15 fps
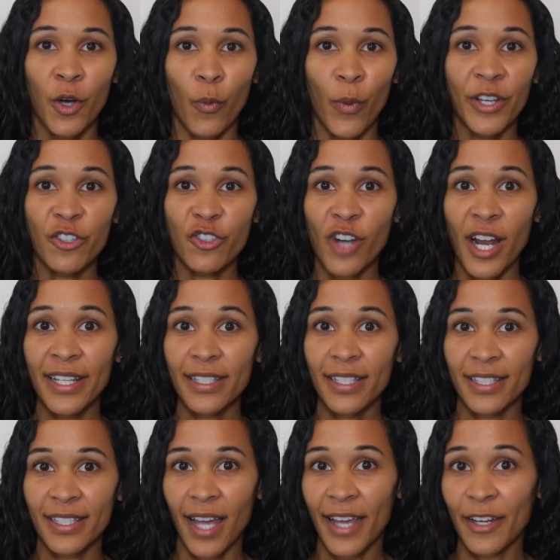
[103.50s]
When you're trying to
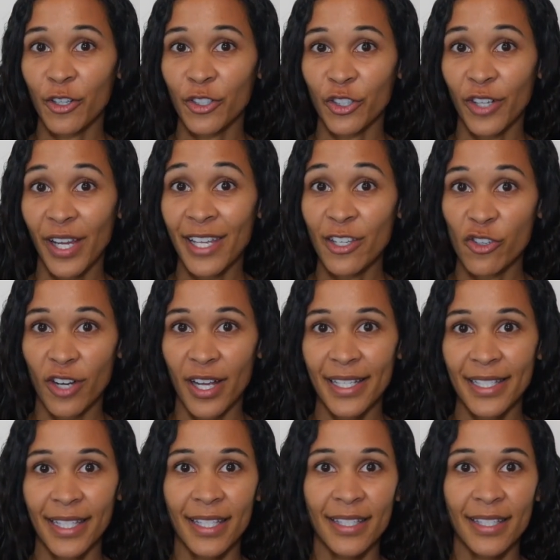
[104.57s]
decide on your interests,